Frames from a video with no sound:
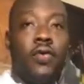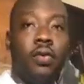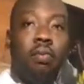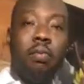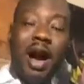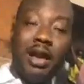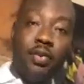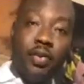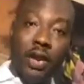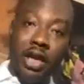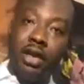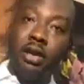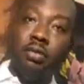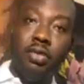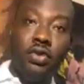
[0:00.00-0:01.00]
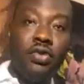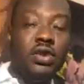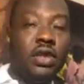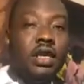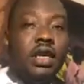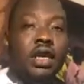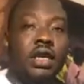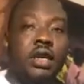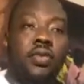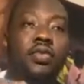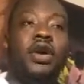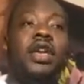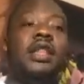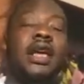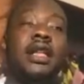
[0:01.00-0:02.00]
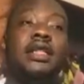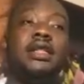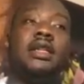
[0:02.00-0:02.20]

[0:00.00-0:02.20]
manipulate the music in a way that